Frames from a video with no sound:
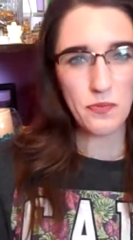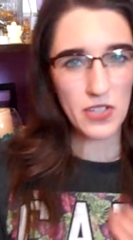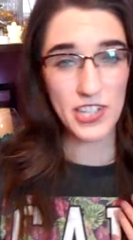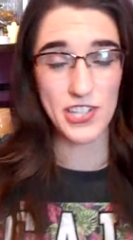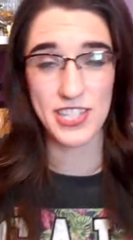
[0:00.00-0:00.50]

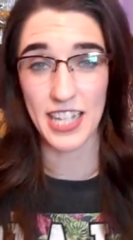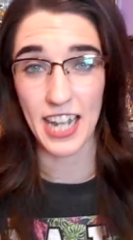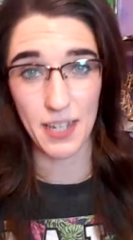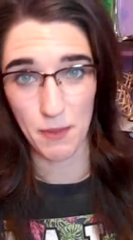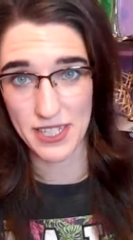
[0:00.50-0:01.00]
I just like
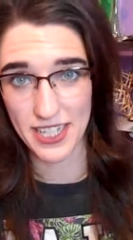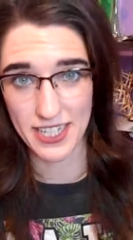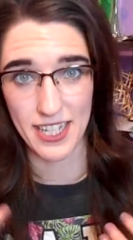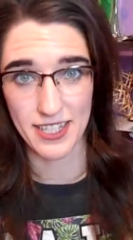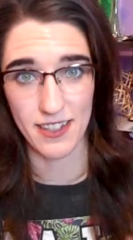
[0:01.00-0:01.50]
I, my skin
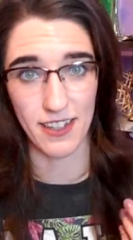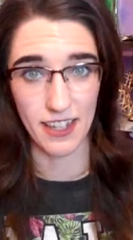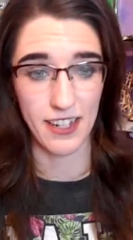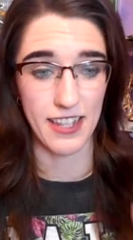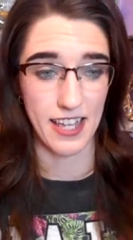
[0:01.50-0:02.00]
doesn't
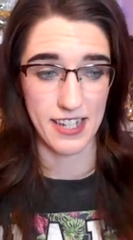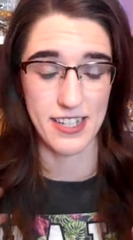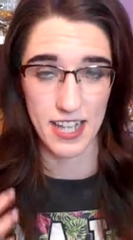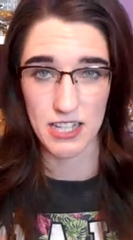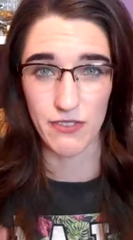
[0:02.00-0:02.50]
need that
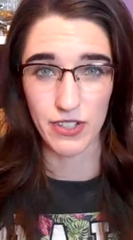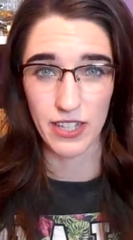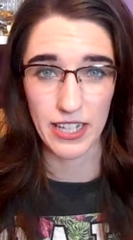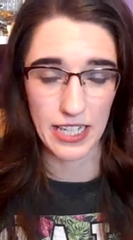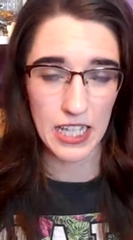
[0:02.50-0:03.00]
intense of a
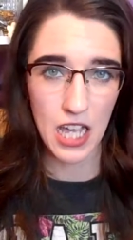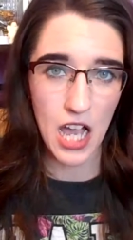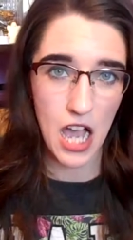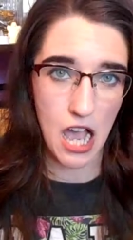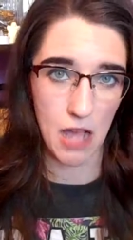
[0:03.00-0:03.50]
cleaning
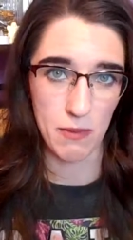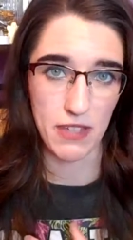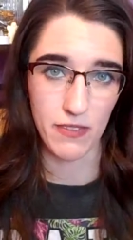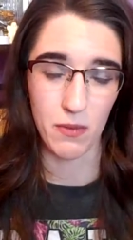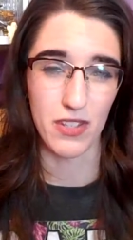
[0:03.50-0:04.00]
um,
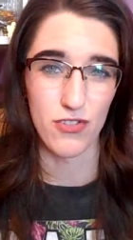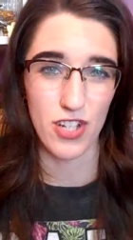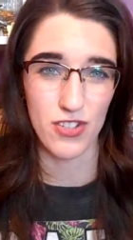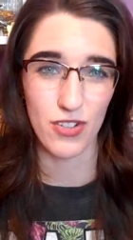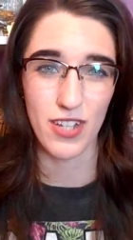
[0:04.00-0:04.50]
even with a
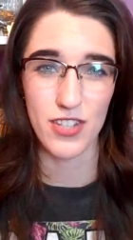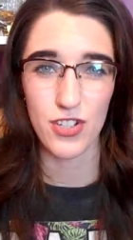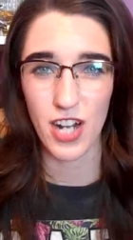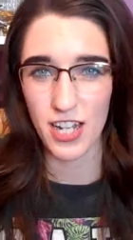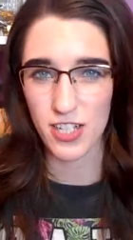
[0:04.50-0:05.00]
gentle
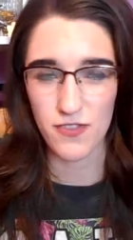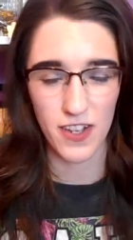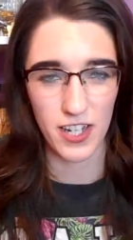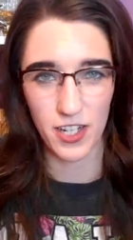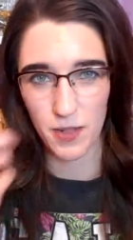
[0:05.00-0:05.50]
cleanser I just
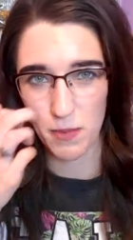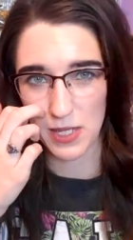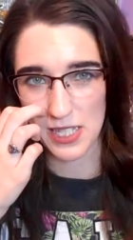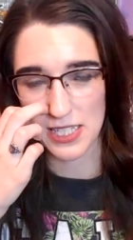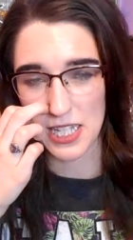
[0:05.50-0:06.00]
find it
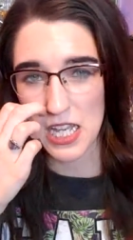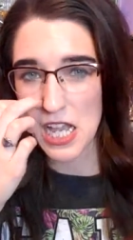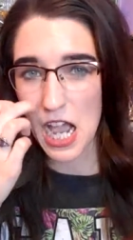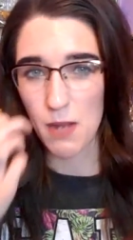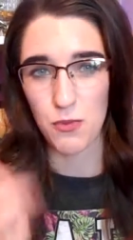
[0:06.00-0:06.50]
because
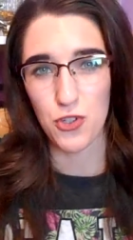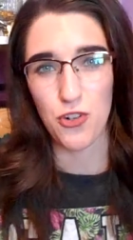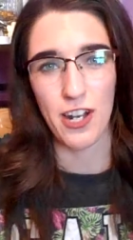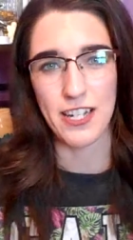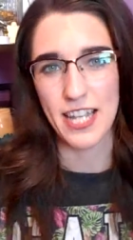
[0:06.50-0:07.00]
I'm just
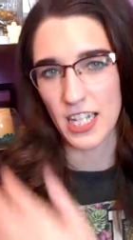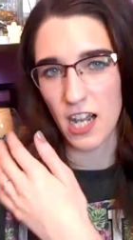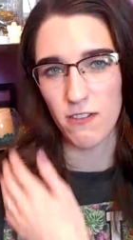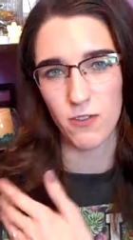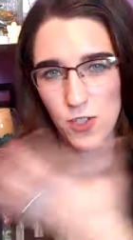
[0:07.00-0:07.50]
trying to take
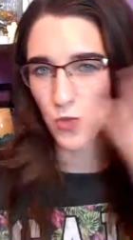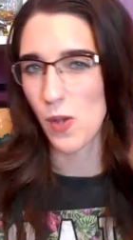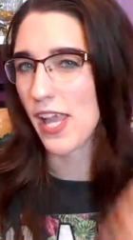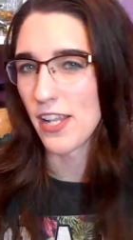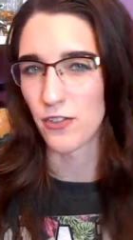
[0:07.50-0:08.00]
off the
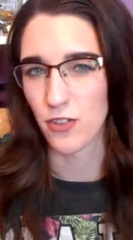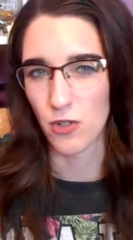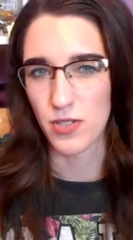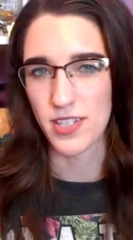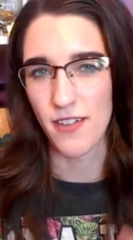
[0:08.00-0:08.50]
sweat and
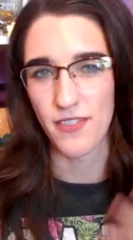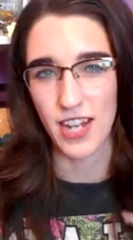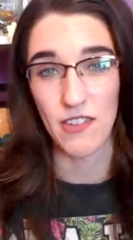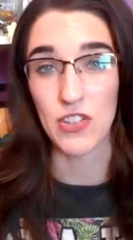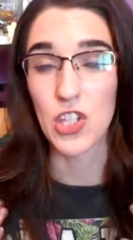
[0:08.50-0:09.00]
gross stuff that
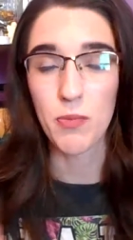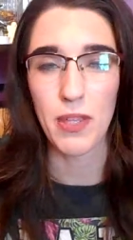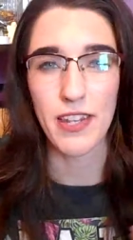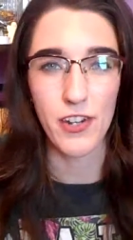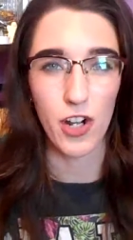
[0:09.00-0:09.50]
I've
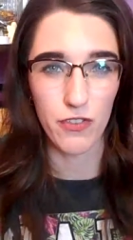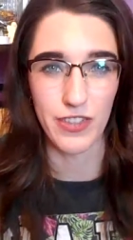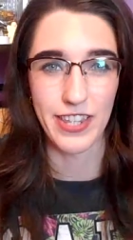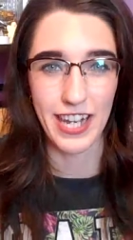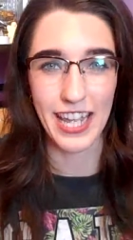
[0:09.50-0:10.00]
accumulated over
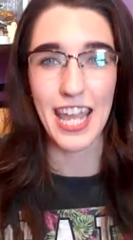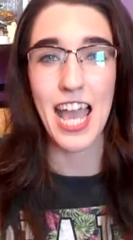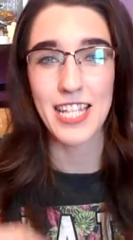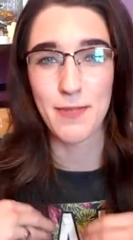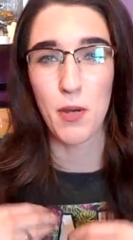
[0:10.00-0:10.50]
the night
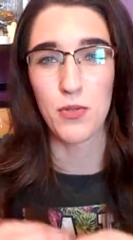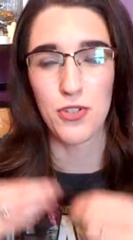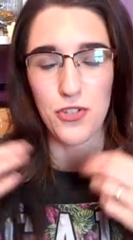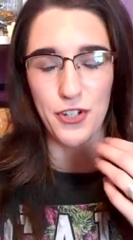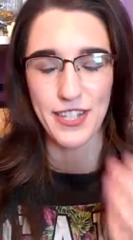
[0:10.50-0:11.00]
as opposed to
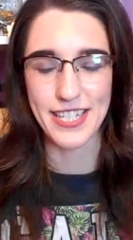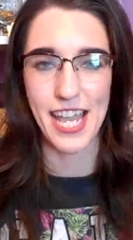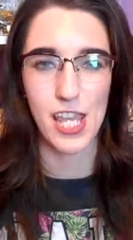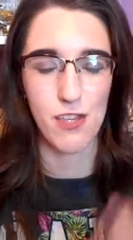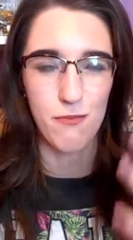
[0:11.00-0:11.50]
during the day
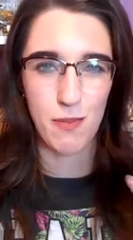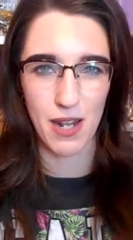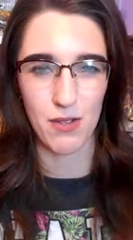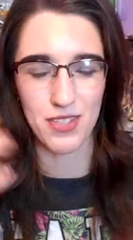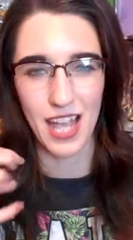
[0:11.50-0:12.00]
you've been
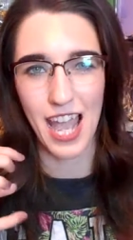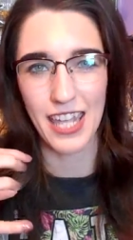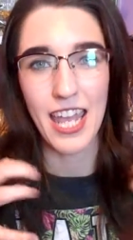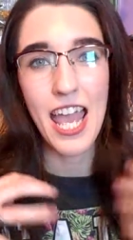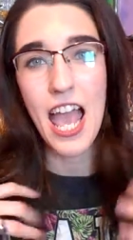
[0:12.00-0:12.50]

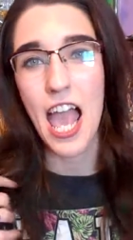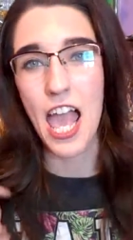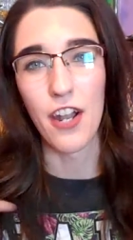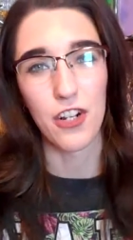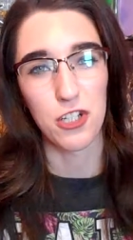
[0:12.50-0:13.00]
outside
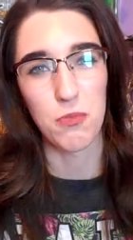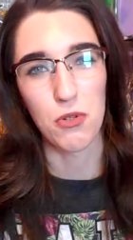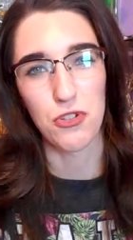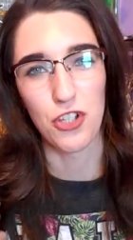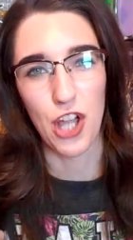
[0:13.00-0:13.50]
and are
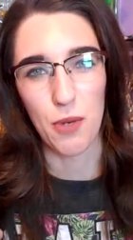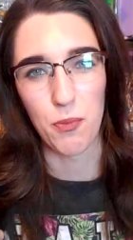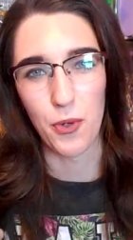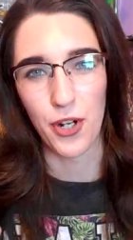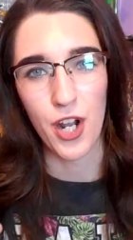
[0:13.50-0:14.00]
exposed to a lot
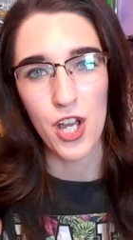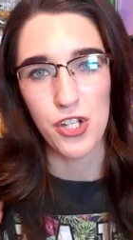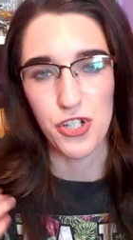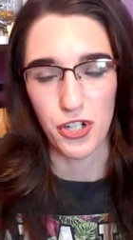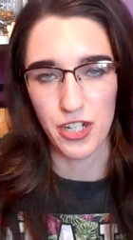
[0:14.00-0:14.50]
more
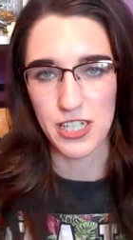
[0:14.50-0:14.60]
dirt and